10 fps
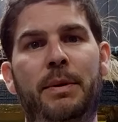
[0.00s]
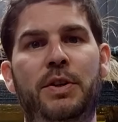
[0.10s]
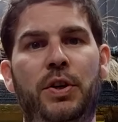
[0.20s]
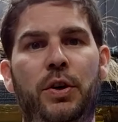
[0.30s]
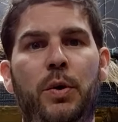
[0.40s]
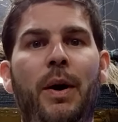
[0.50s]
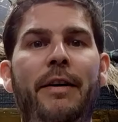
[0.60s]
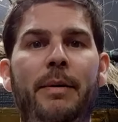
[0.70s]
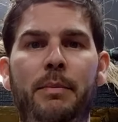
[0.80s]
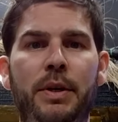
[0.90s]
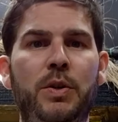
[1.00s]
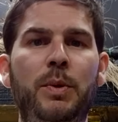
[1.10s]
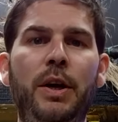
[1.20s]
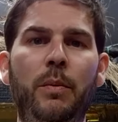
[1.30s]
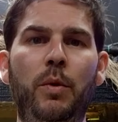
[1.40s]
into your aquarium, because
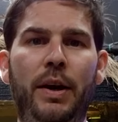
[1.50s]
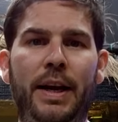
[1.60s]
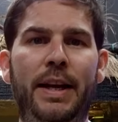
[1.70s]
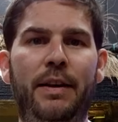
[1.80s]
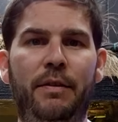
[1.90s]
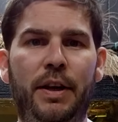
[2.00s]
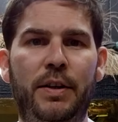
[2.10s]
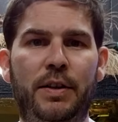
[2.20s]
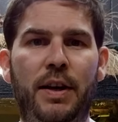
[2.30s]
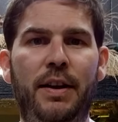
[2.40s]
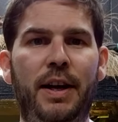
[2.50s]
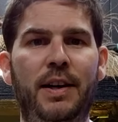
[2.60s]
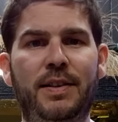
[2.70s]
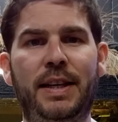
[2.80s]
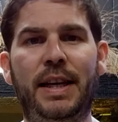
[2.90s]
we don't want any of those
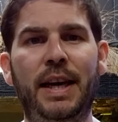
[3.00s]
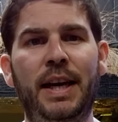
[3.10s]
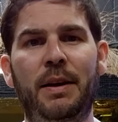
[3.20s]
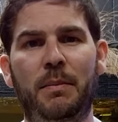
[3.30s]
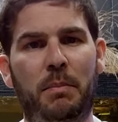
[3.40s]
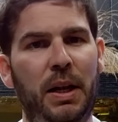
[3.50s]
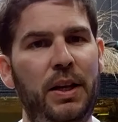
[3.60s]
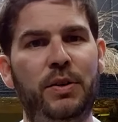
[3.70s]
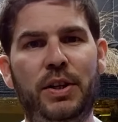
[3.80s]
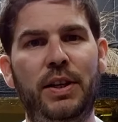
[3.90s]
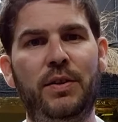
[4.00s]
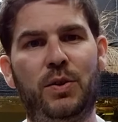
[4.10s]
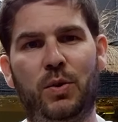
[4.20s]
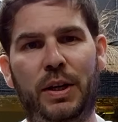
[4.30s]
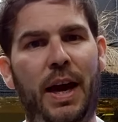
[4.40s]
nasty
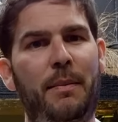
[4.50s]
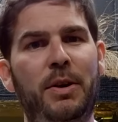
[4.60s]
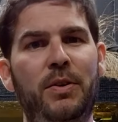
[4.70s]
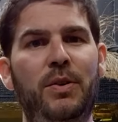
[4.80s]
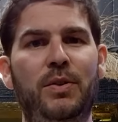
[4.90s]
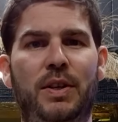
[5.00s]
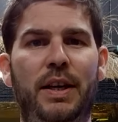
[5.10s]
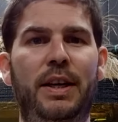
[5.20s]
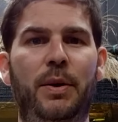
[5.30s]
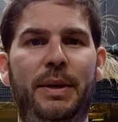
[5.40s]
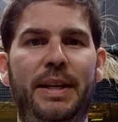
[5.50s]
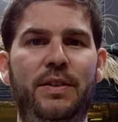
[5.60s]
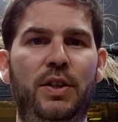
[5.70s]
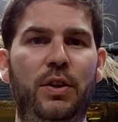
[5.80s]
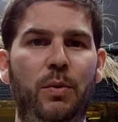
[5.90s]
pollutants or chemicals going
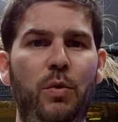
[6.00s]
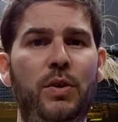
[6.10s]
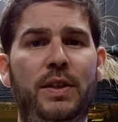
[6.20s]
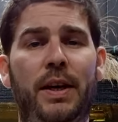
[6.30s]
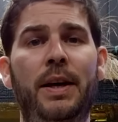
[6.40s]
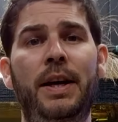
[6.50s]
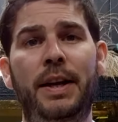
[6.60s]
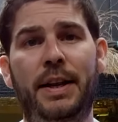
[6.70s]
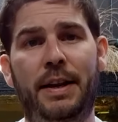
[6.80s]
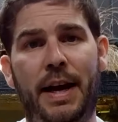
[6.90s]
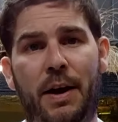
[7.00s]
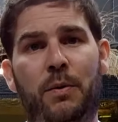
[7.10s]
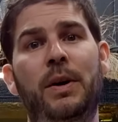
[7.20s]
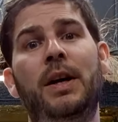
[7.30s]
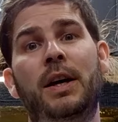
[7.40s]
into your water. Now,
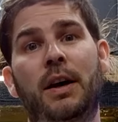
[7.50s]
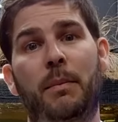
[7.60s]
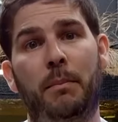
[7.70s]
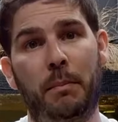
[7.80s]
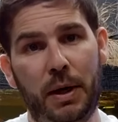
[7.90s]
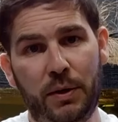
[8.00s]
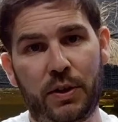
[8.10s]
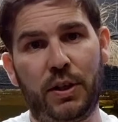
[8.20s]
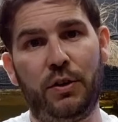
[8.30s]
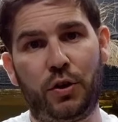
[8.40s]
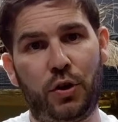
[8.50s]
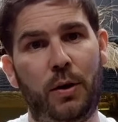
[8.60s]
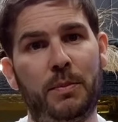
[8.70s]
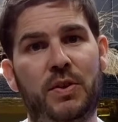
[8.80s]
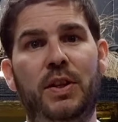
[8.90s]
most
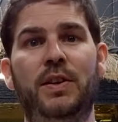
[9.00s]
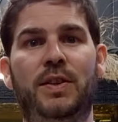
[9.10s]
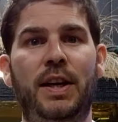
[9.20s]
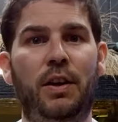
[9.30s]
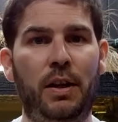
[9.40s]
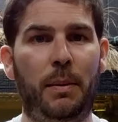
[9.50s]
shops that sell